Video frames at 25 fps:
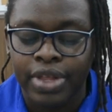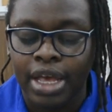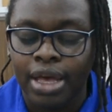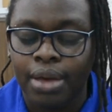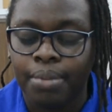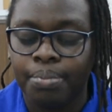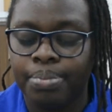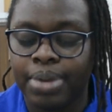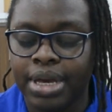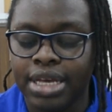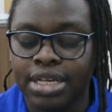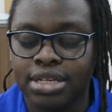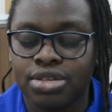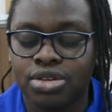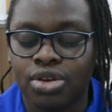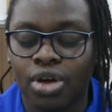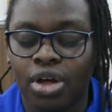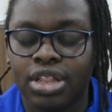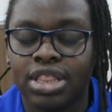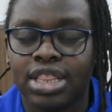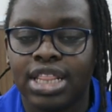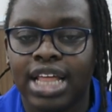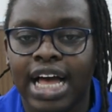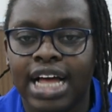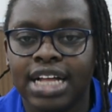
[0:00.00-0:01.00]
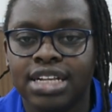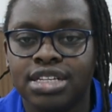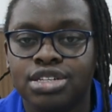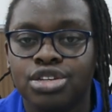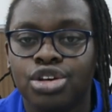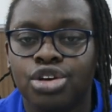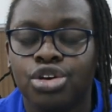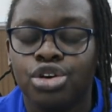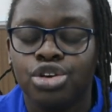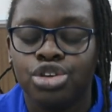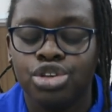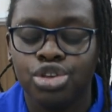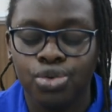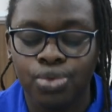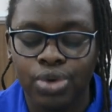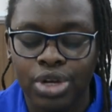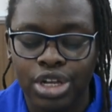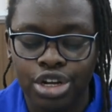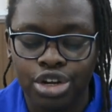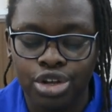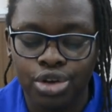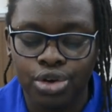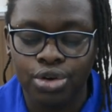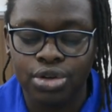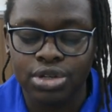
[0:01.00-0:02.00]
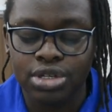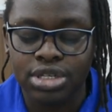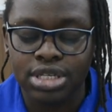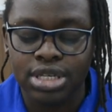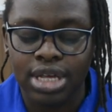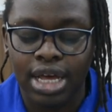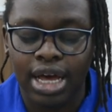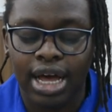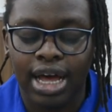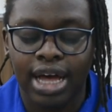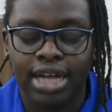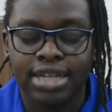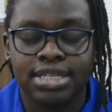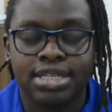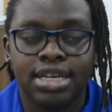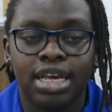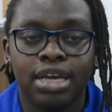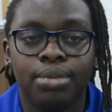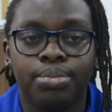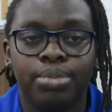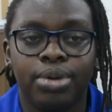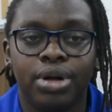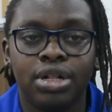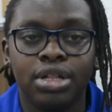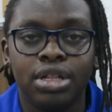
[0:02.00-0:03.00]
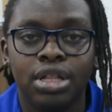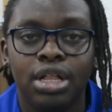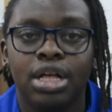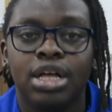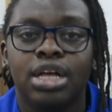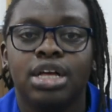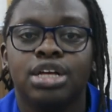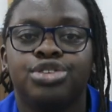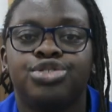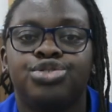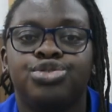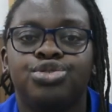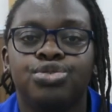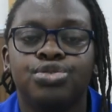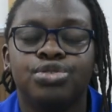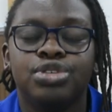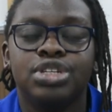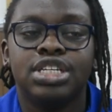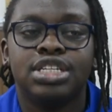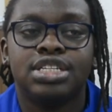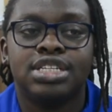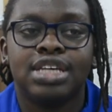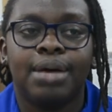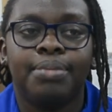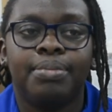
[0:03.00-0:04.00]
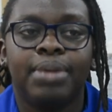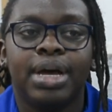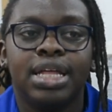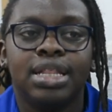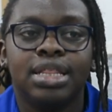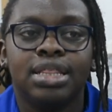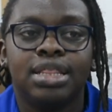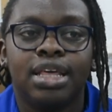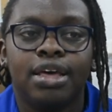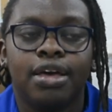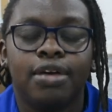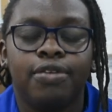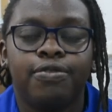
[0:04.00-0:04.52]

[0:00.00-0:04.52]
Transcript: Based on that, you will use a table to determine the